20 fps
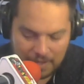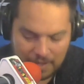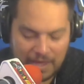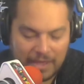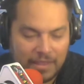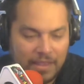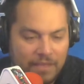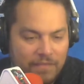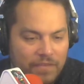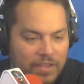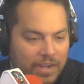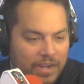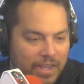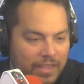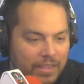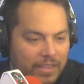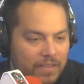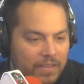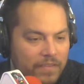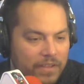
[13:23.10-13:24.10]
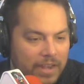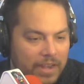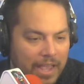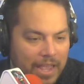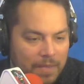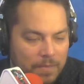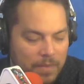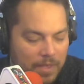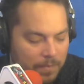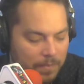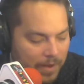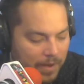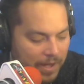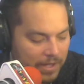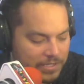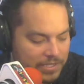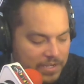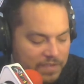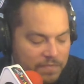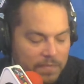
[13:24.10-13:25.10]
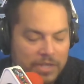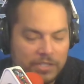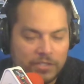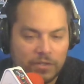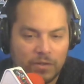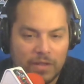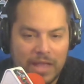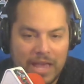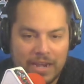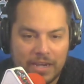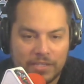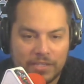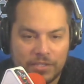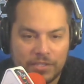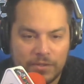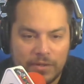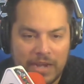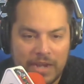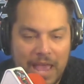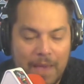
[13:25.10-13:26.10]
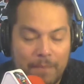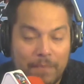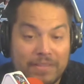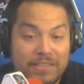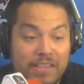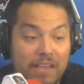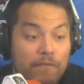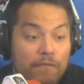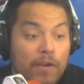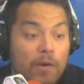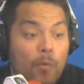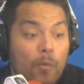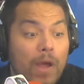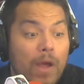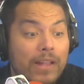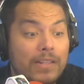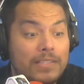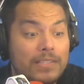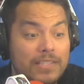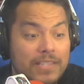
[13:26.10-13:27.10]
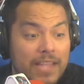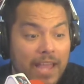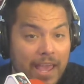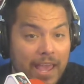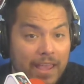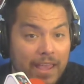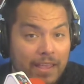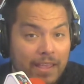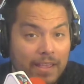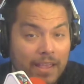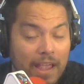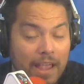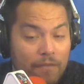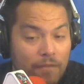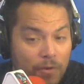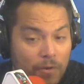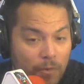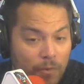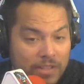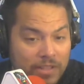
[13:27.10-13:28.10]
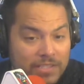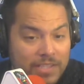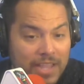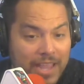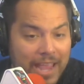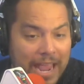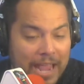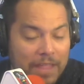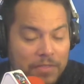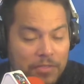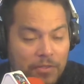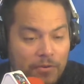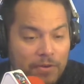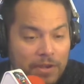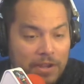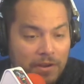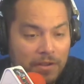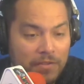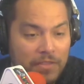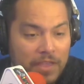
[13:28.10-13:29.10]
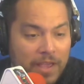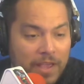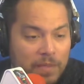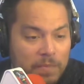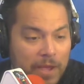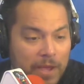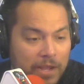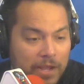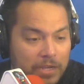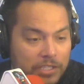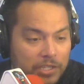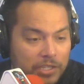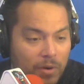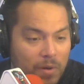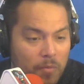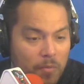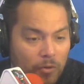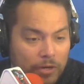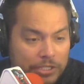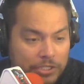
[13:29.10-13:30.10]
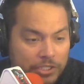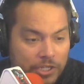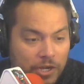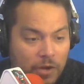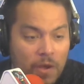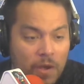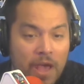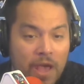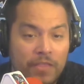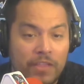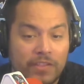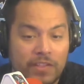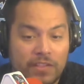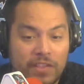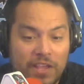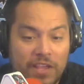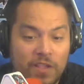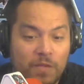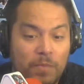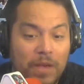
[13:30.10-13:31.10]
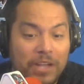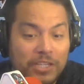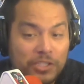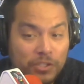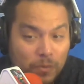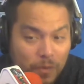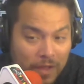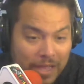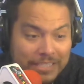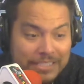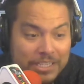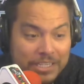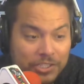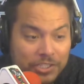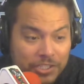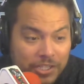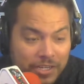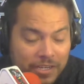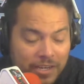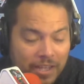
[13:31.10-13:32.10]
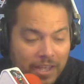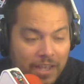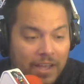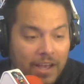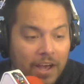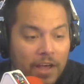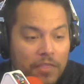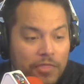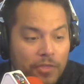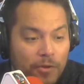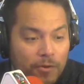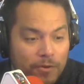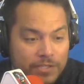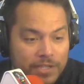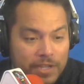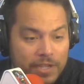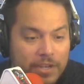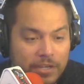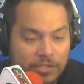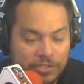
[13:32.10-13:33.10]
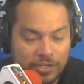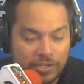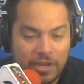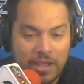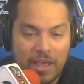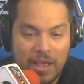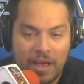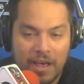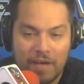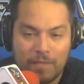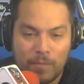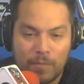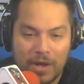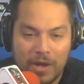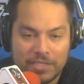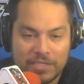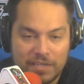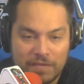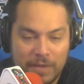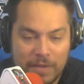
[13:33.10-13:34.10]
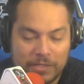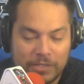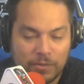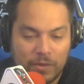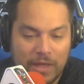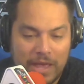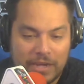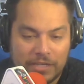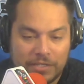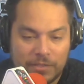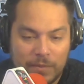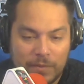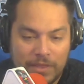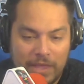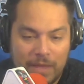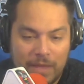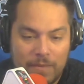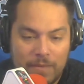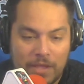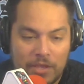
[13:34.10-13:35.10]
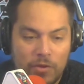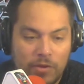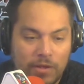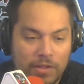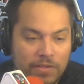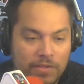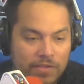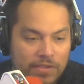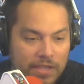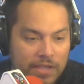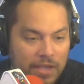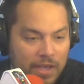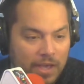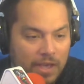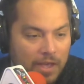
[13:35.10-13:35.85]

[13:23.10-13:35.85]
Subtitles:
I love it. I love it. Amy, positive mental attitude. It happens every Wednesday, 8:30 here on the Eggs, Bacon, and Joey Morning Show. This is a special edition, a Thursday edition of Positive Mental Attitude with Amy, and you can see